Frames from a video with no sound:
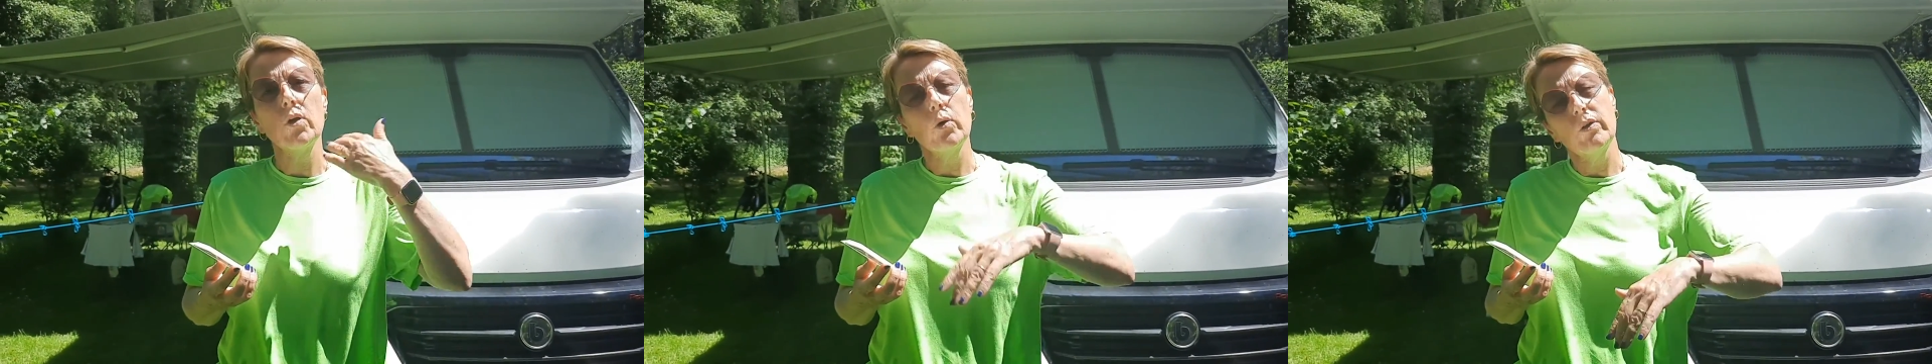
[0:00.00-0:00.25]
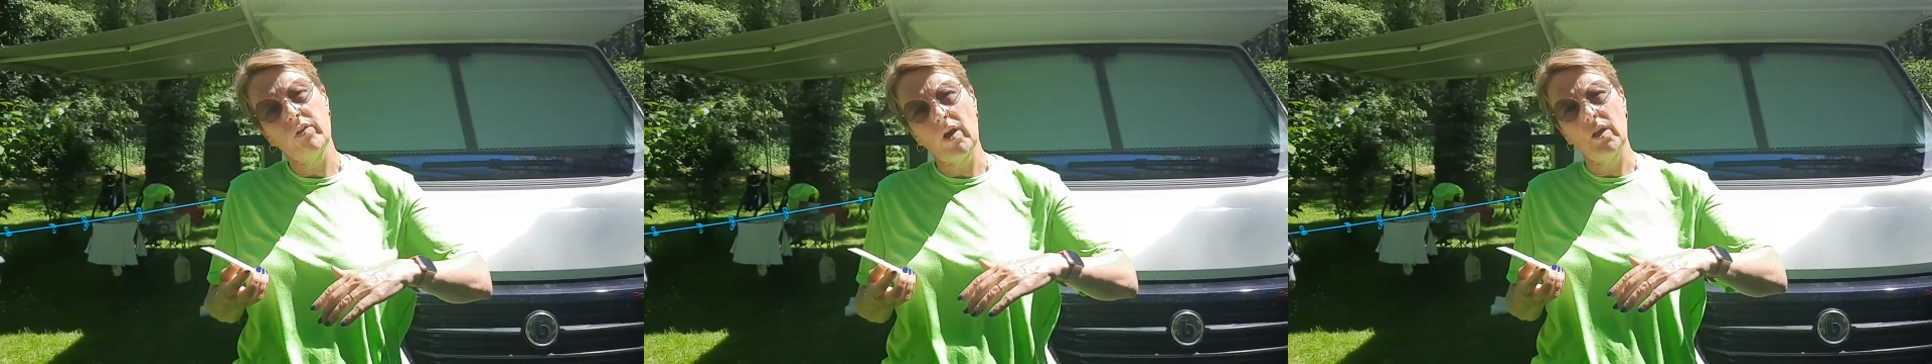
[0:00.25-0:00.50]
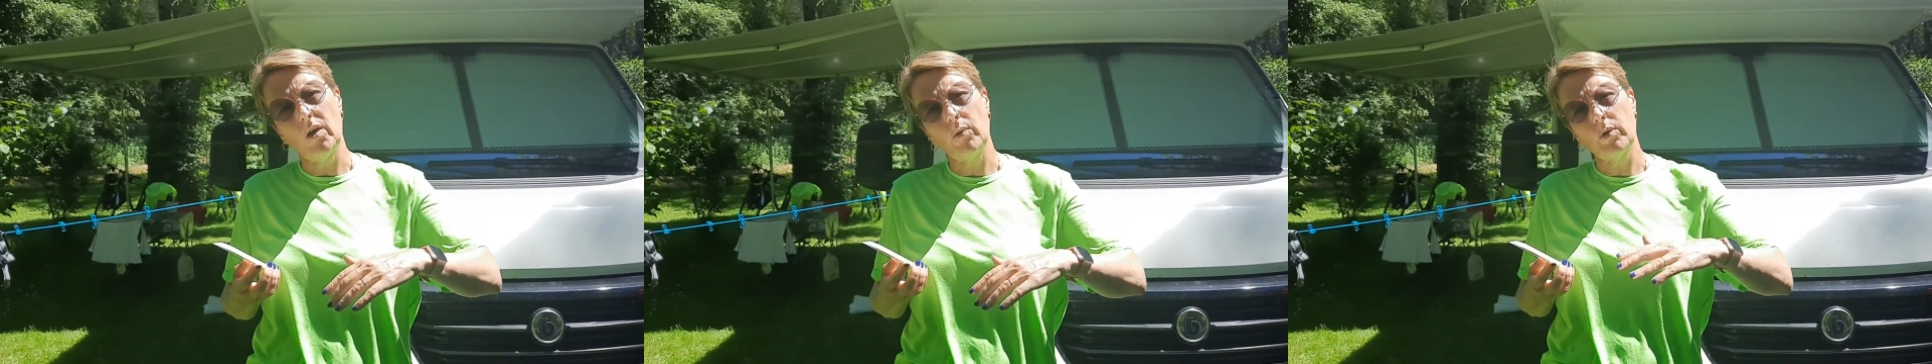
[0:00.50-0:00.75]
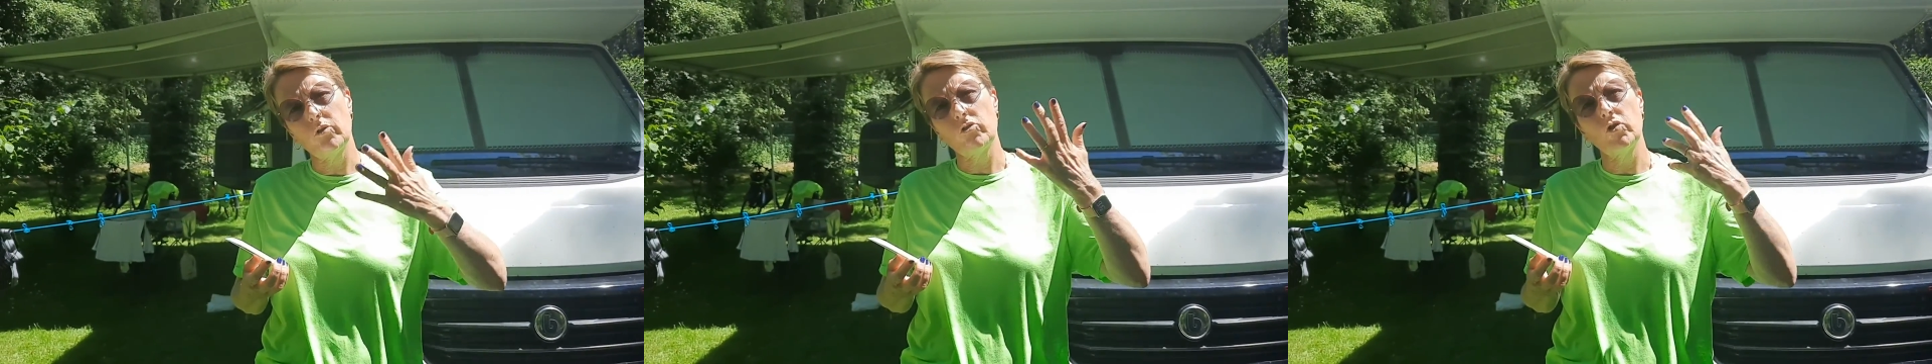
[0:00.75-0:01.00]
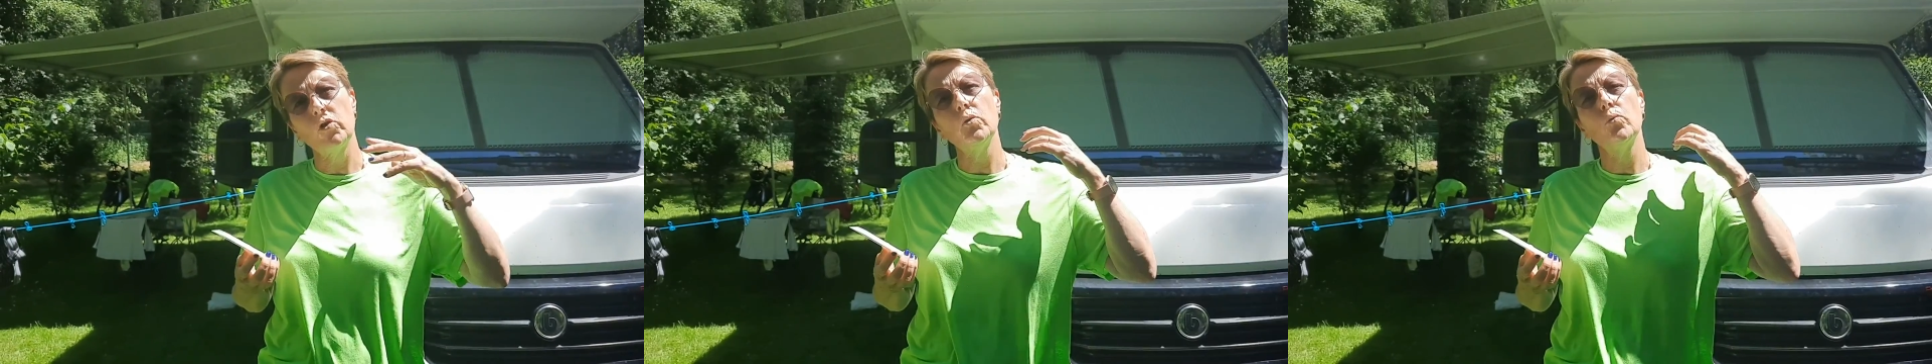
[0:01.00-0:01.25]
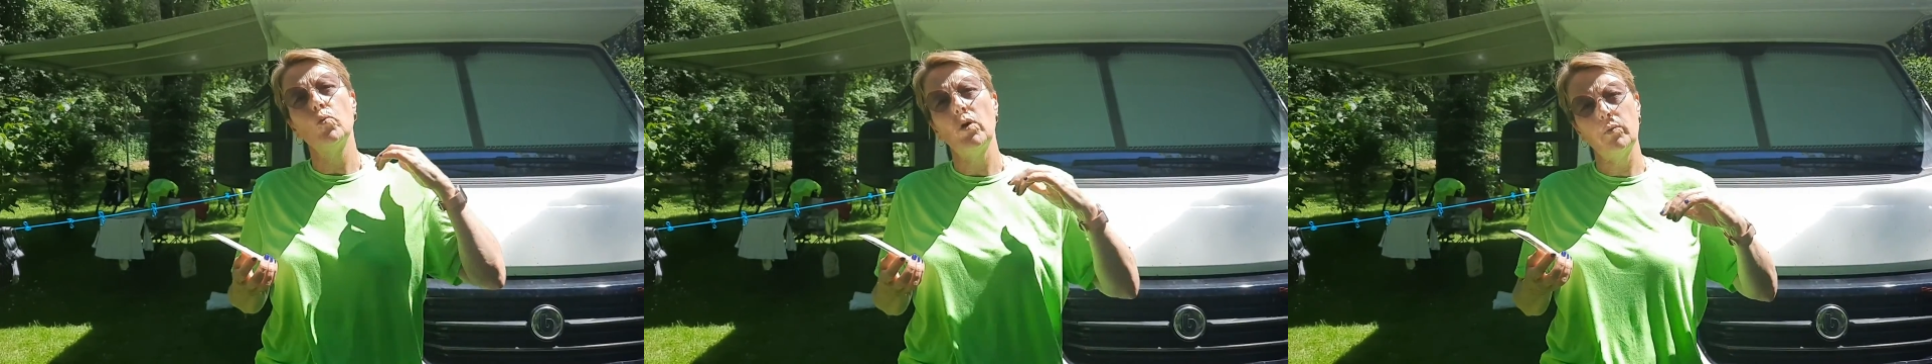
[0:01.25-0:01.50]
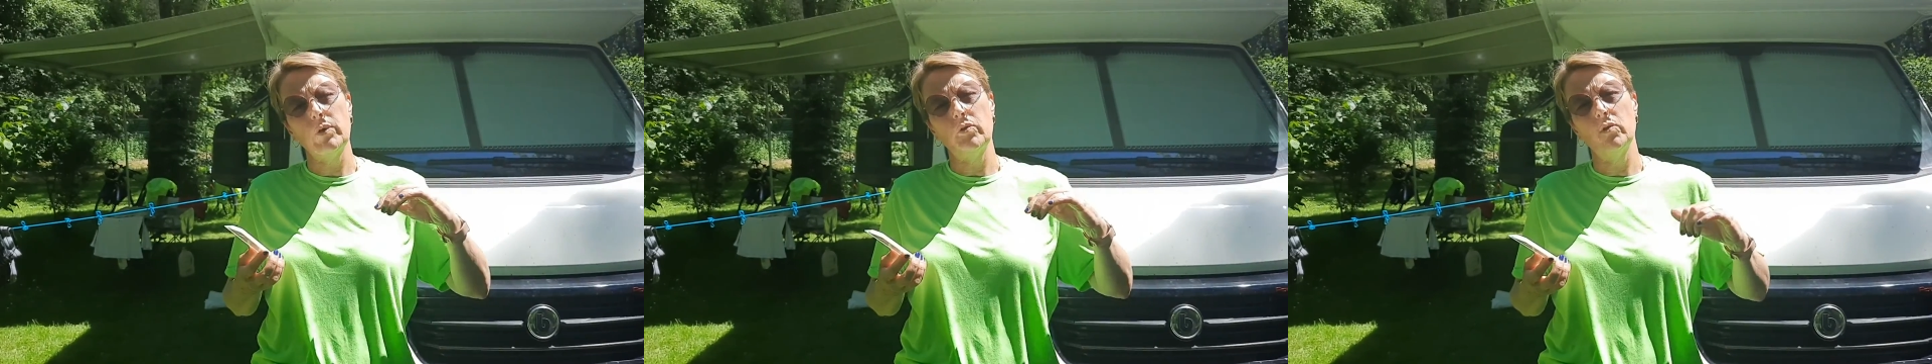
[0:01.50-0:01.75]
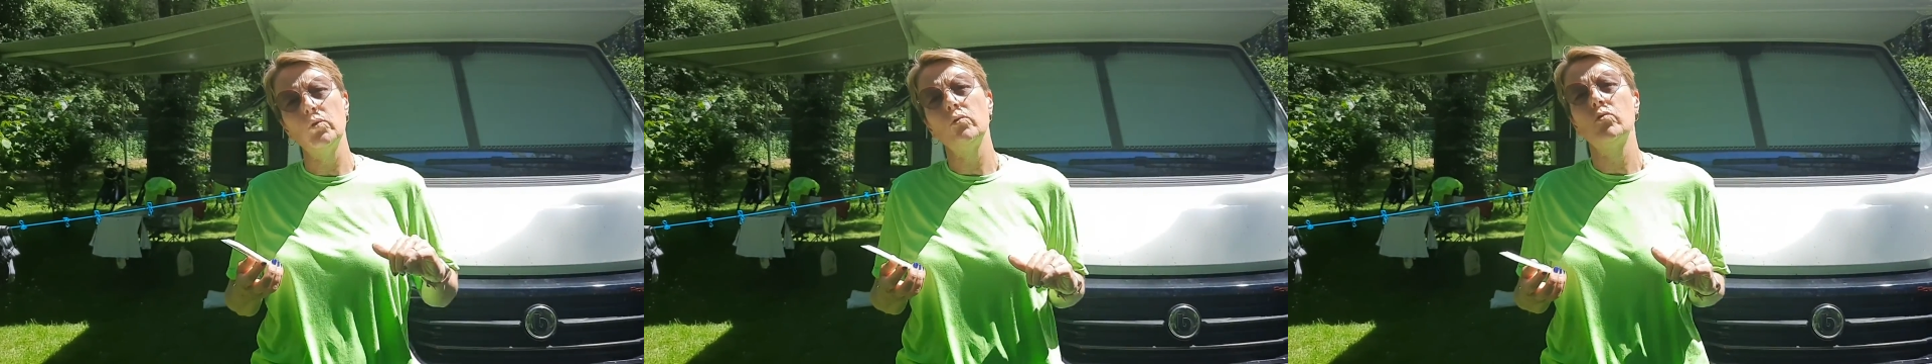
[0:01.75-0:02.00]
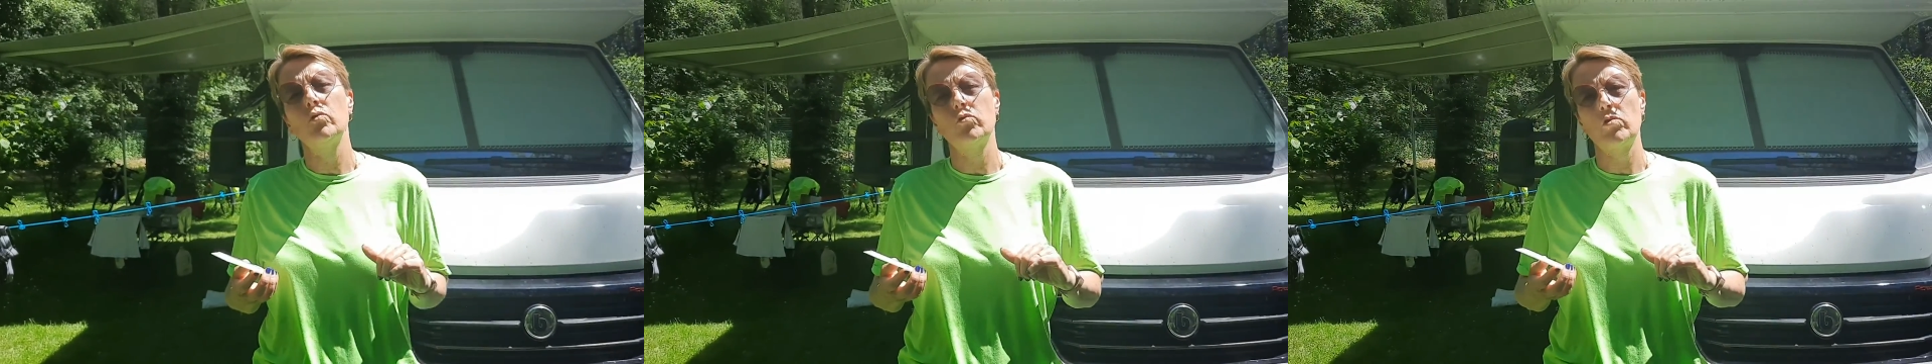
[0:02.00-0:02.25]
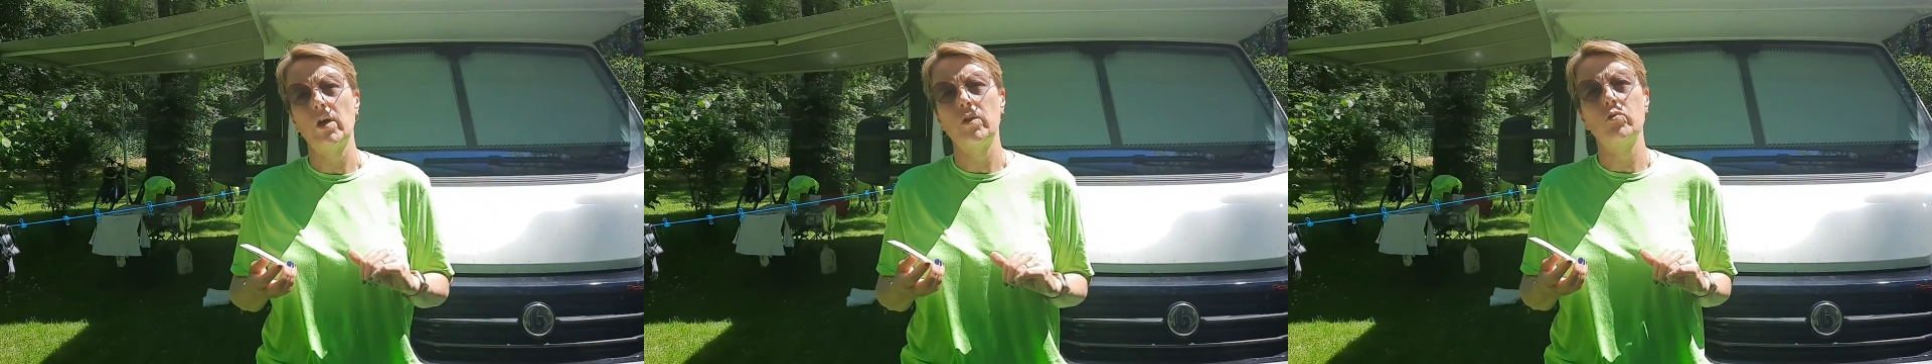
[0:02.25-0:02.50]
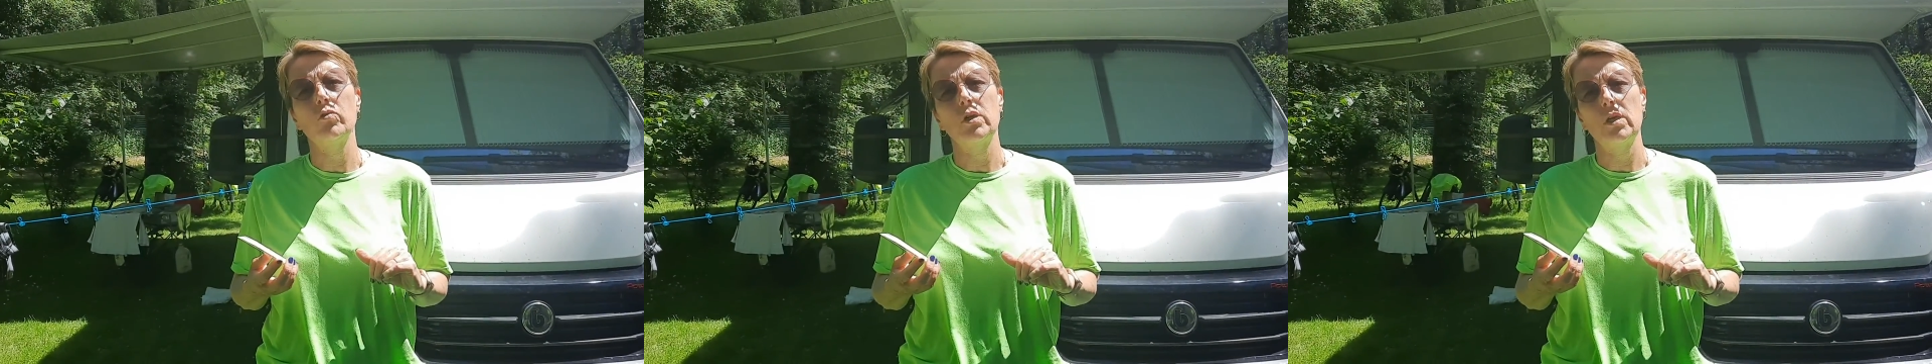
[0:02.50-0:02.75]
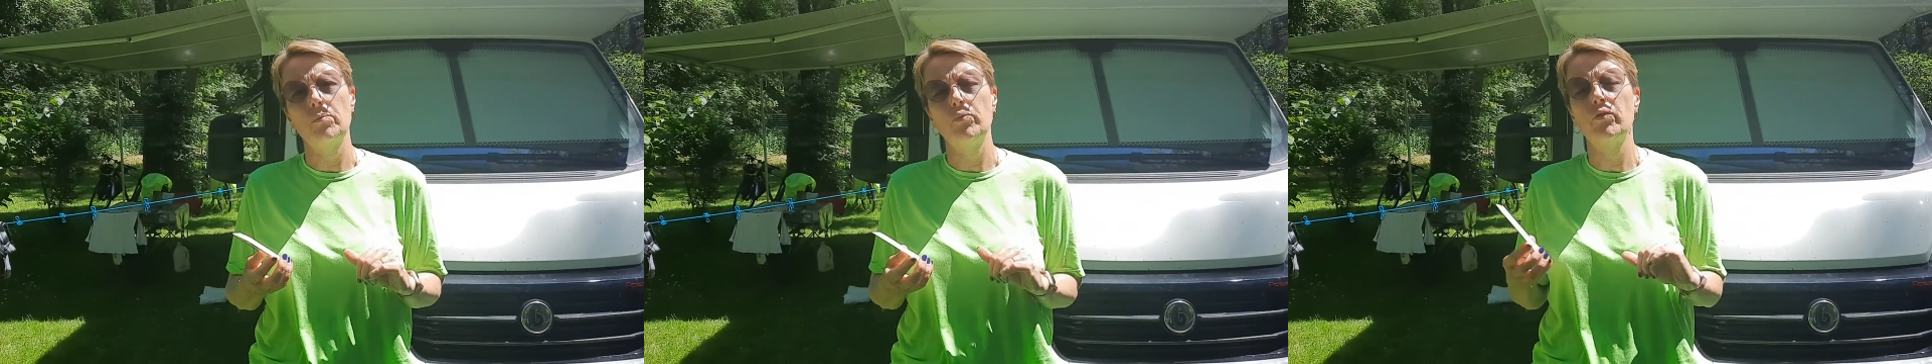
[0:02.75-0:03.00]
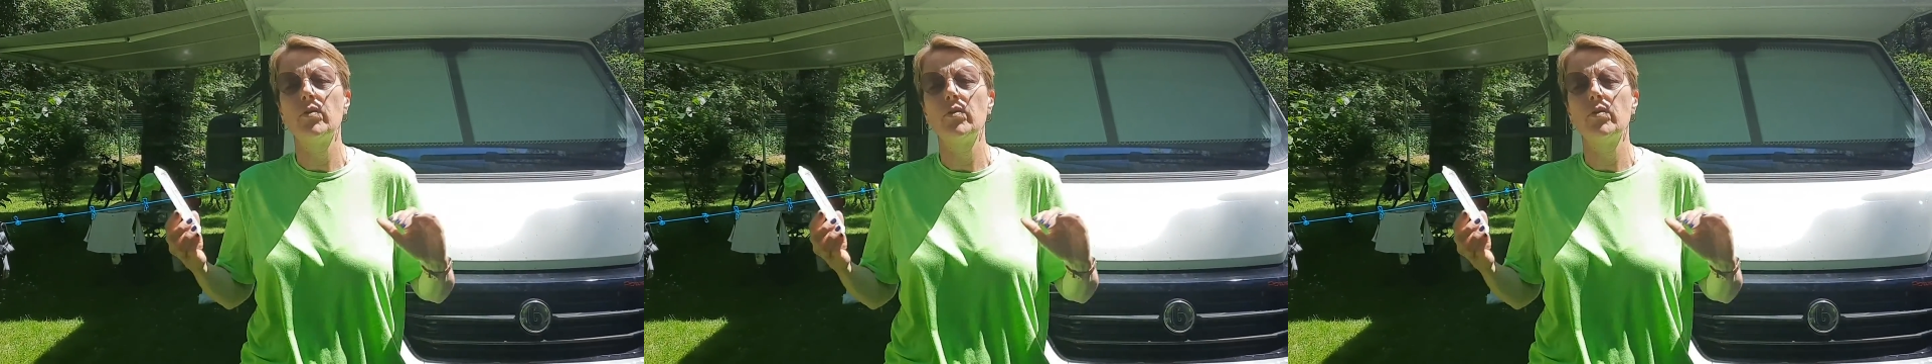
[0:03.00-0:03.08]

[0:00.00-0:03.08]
go inside now. We're gonna show you what we do to try to keep